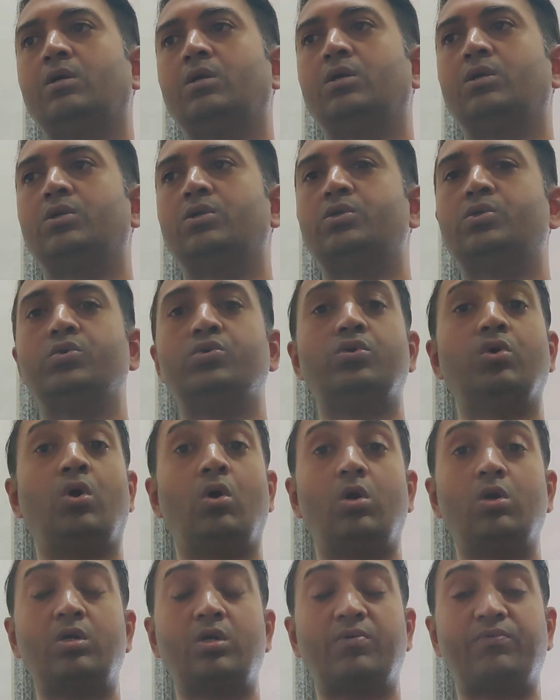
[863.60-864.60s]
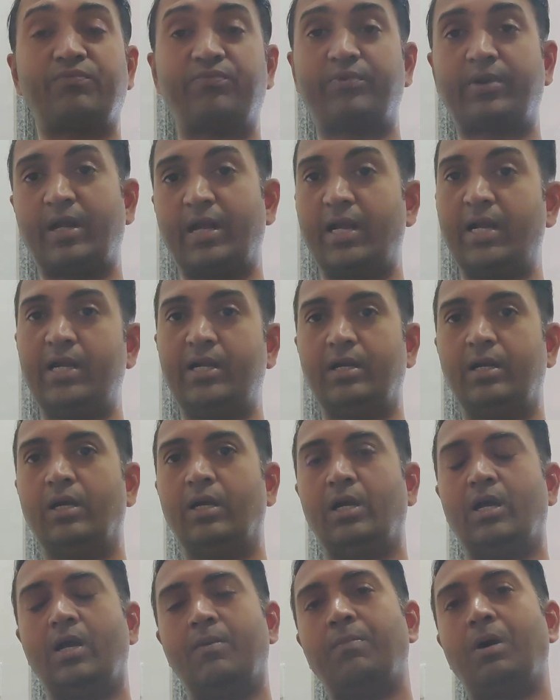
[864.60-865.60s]
Do not afraid
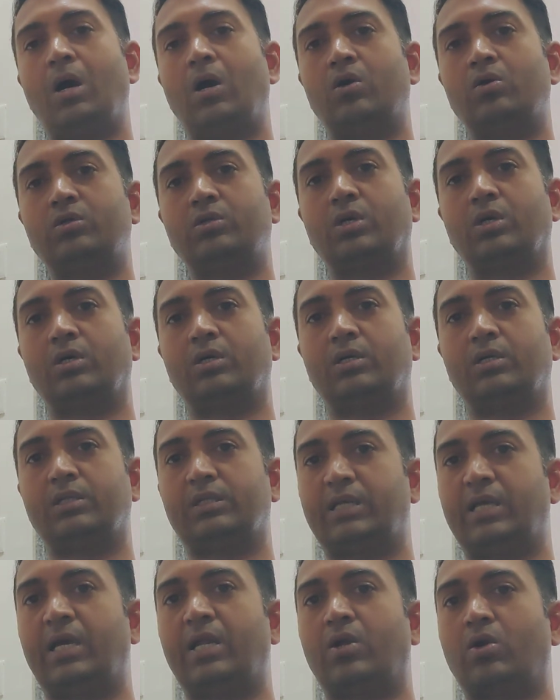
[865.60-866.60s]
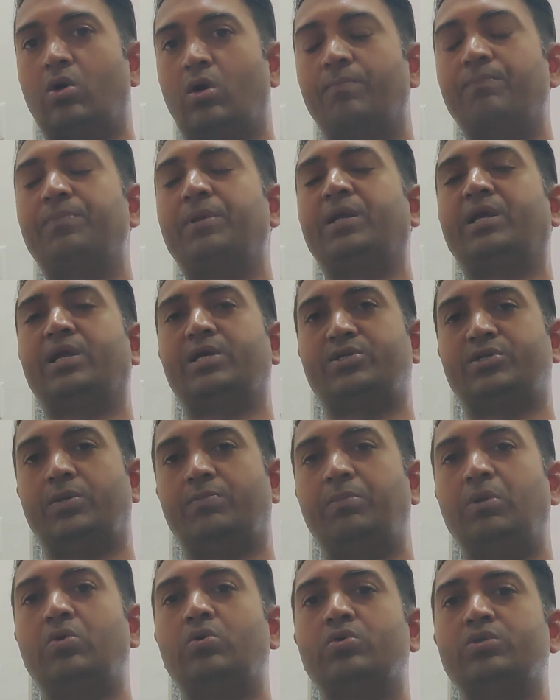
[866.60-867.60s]
about their complication
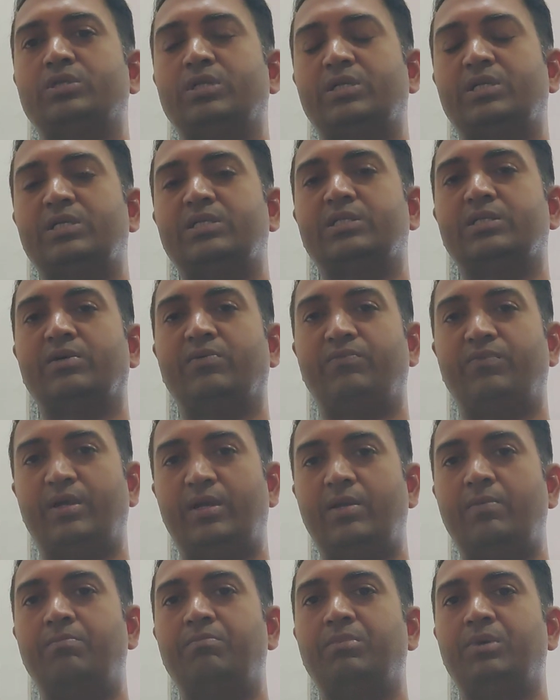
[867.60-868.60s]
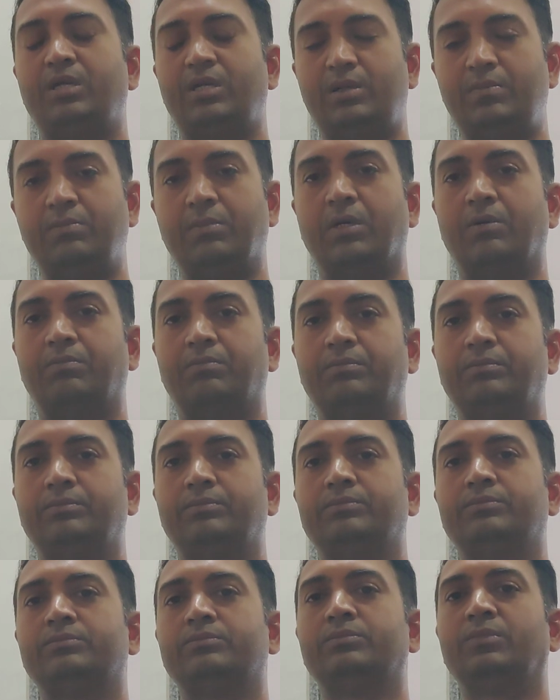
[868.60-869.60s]
because it is a very minimum,
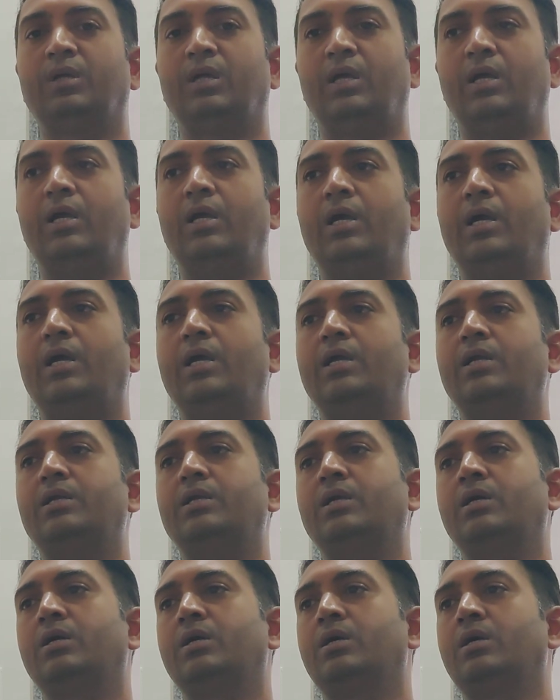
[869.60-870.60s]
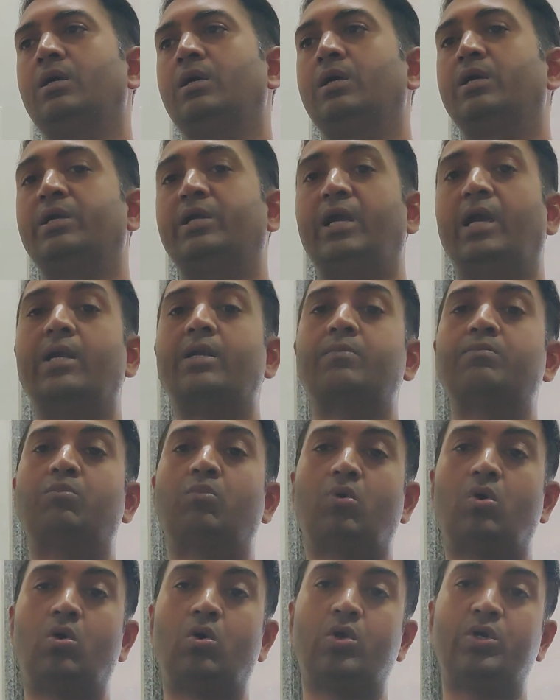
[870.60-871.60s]
and get
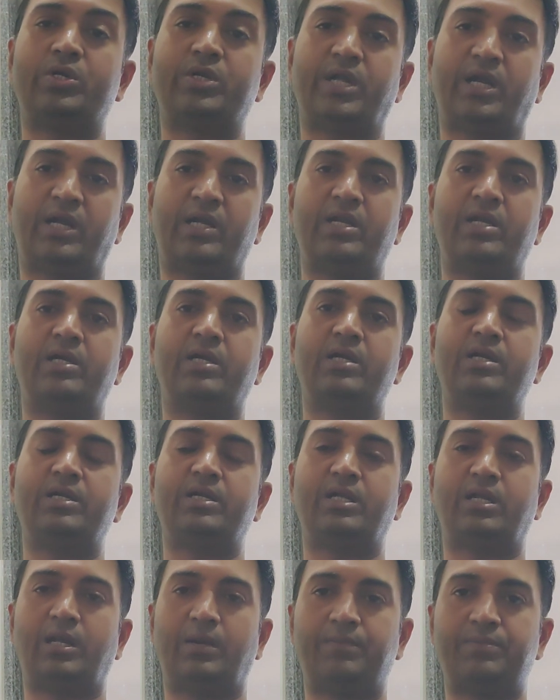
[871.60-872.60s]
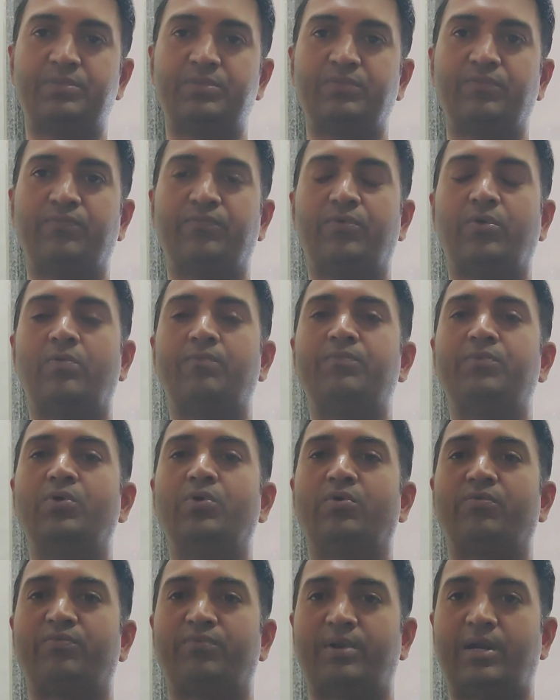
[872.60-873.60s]
more technical tips from your
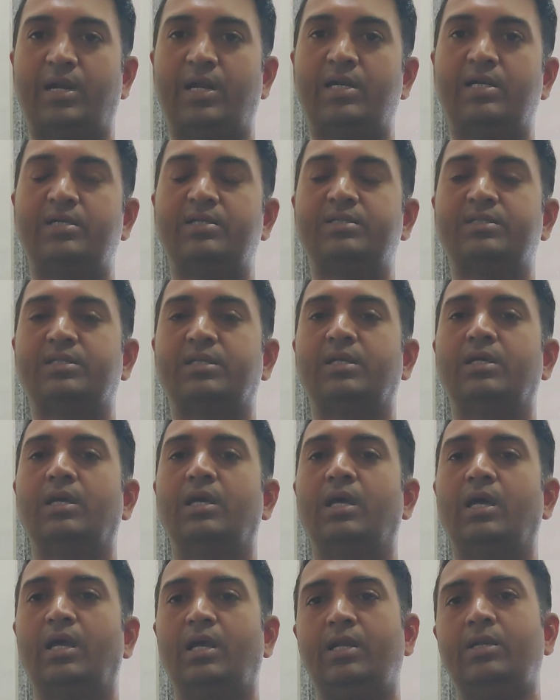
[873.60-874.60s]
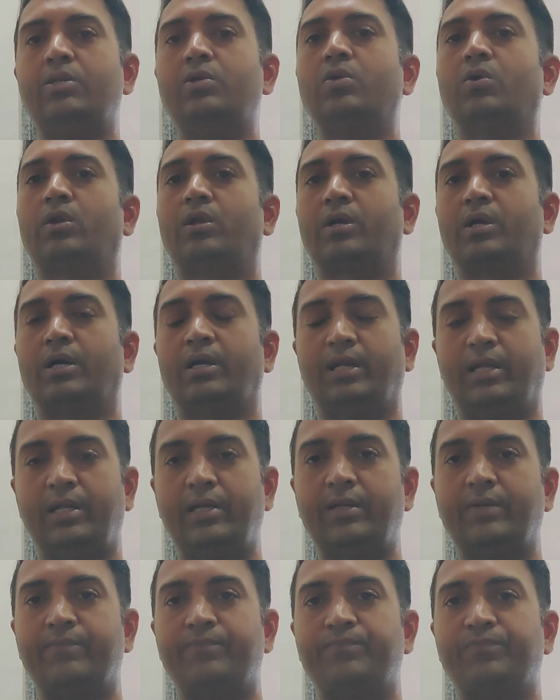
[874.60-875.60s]
friends and your colleague
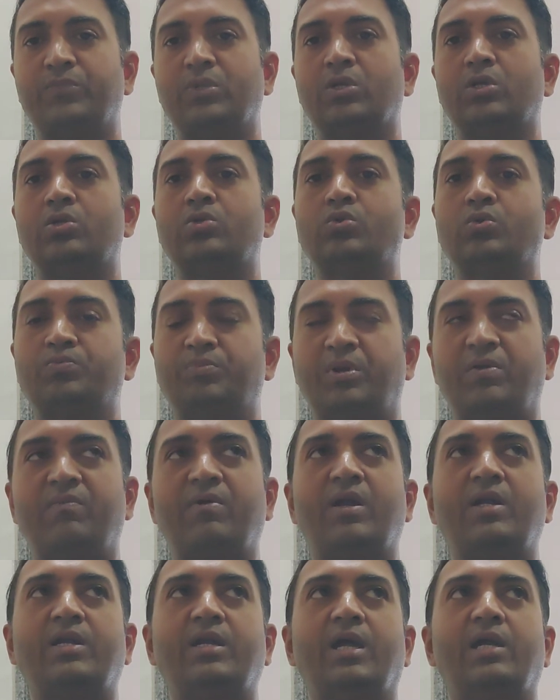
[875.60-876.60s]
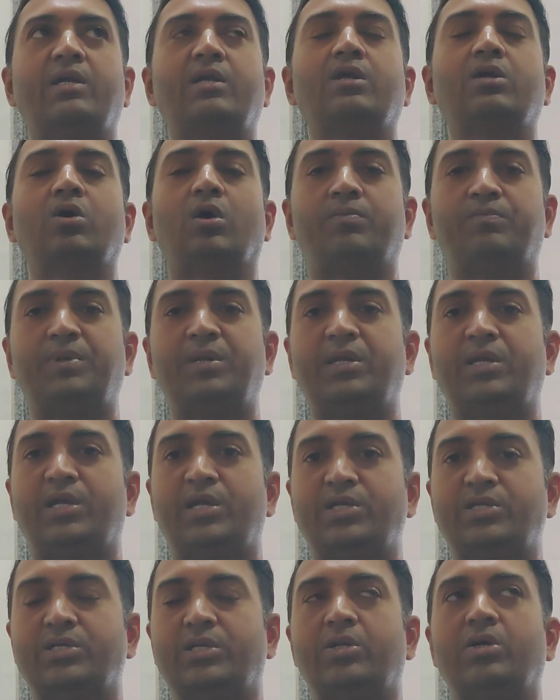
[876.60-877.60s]
to prevent that
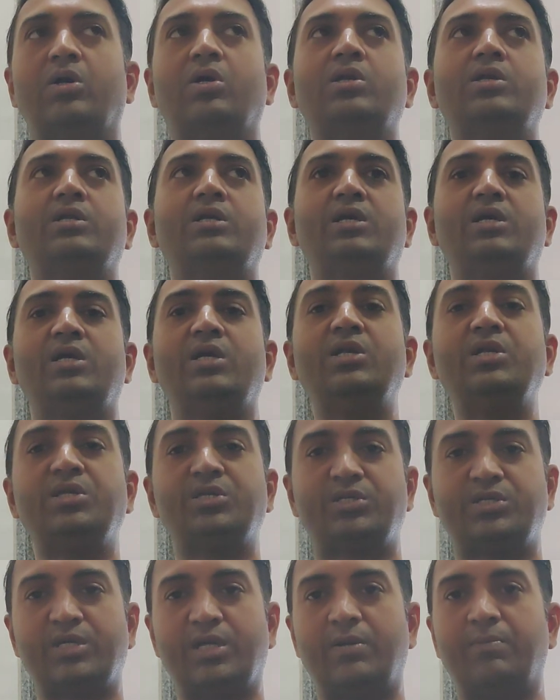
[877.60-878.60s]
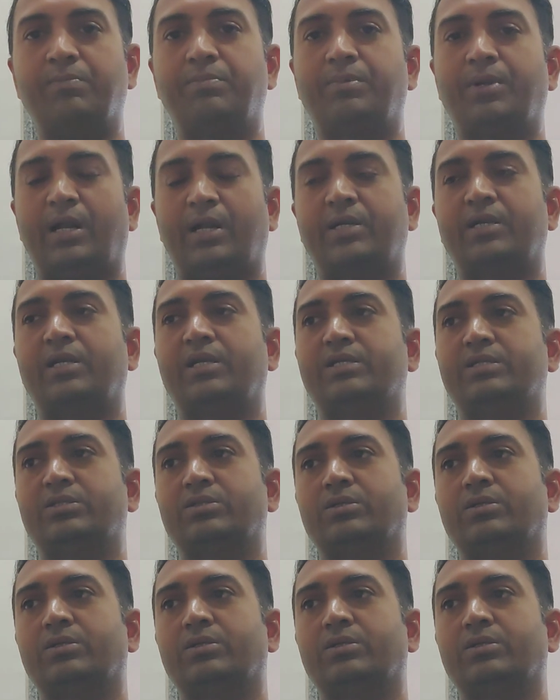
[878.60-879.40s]
complication on initial practice.